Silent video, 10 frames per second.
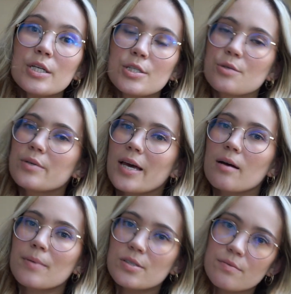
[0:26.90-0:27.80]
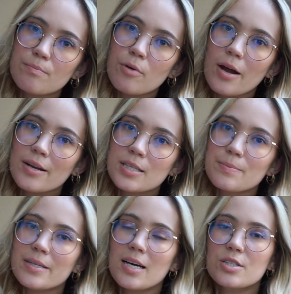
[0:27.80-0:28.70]
do get a bunch of products
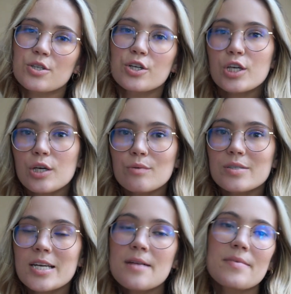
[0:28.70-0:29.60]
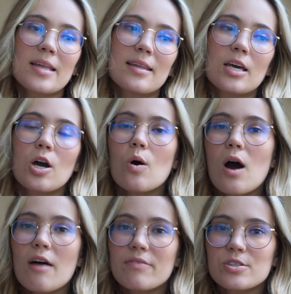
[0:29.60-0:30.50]
because they're cute and they go
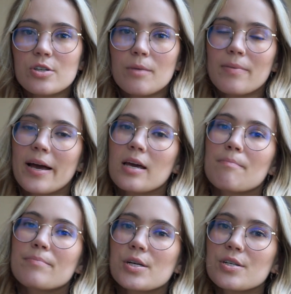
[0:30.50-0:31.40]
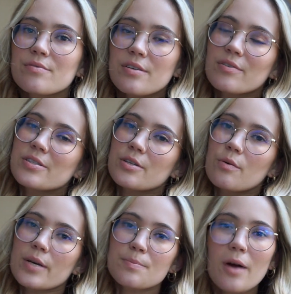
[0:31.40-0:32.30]
off and start buying a bunch of different
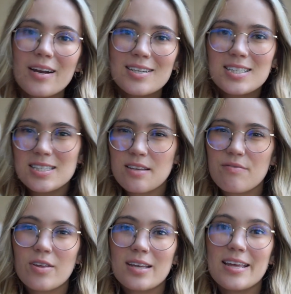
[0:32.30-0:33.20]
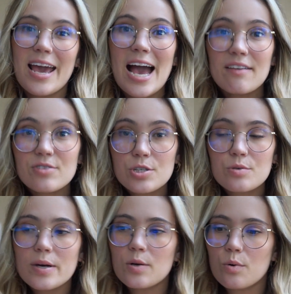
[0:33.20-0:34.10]
zero waste products because they feel like they have
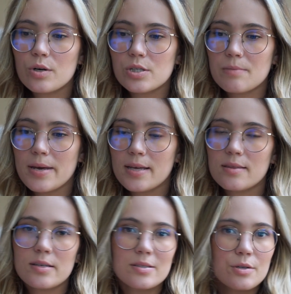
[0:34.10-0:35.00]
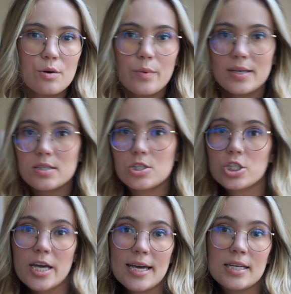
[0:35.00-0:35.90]
to in order to make the zero waste
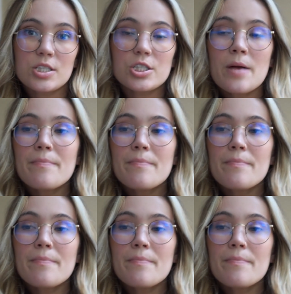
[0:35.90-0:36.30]
change.